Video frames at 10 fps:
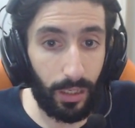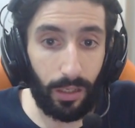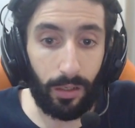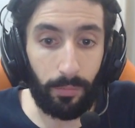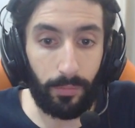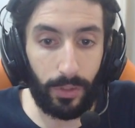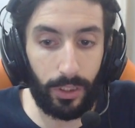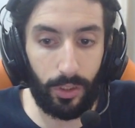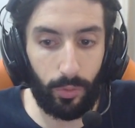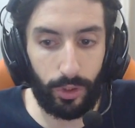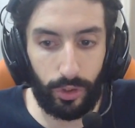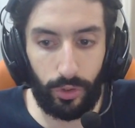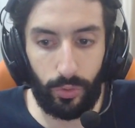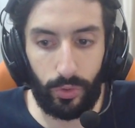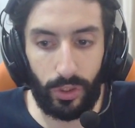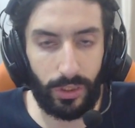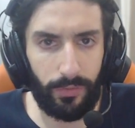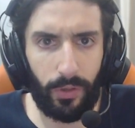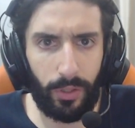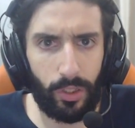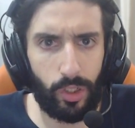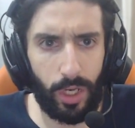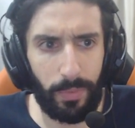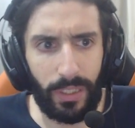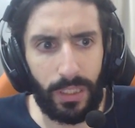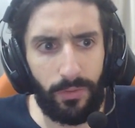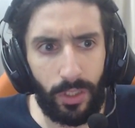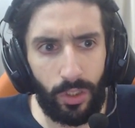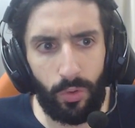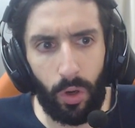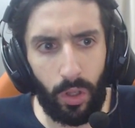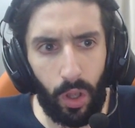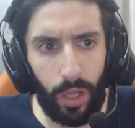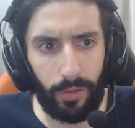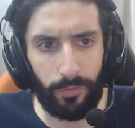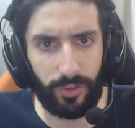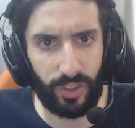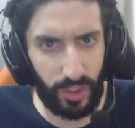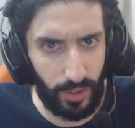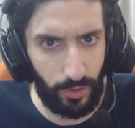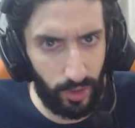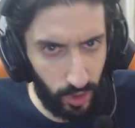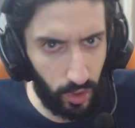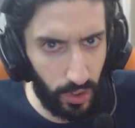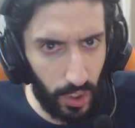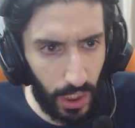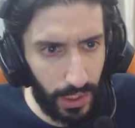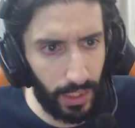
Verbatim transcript: um, Guild Wars 2 does a very good job at giving you a lot of skills early on.